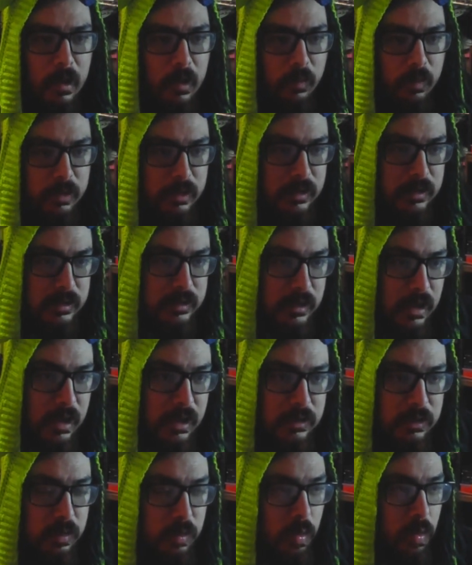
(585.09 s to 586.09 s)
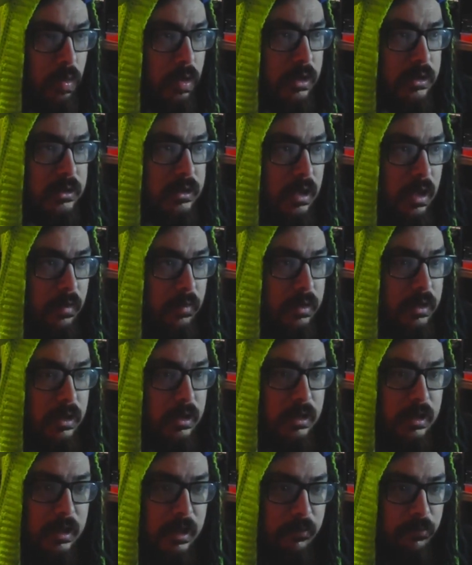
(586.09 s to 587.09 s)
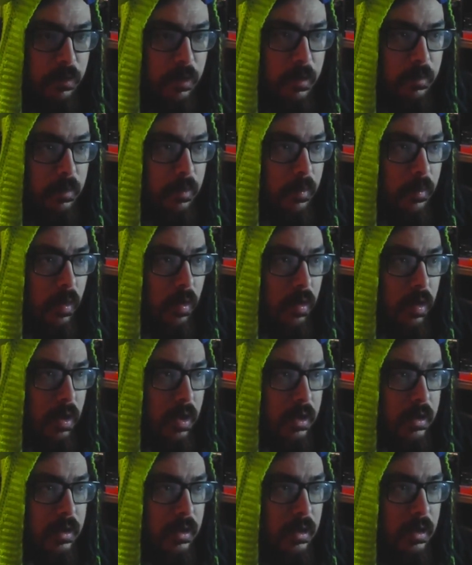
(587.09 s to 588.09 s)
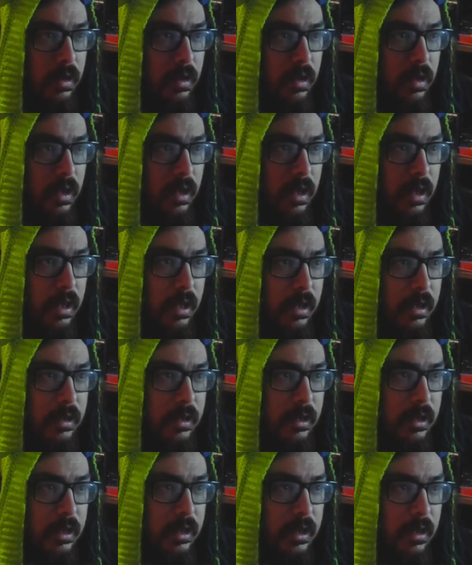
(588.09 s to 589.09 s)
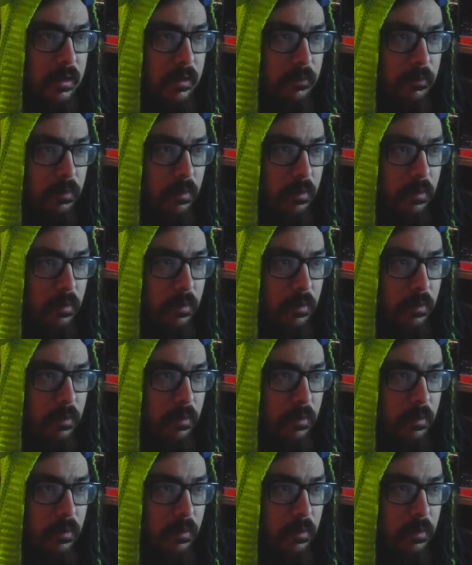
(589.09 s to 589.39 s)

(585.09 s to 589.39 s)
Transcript: with the design choice and everything, they give him a mohawk, and they give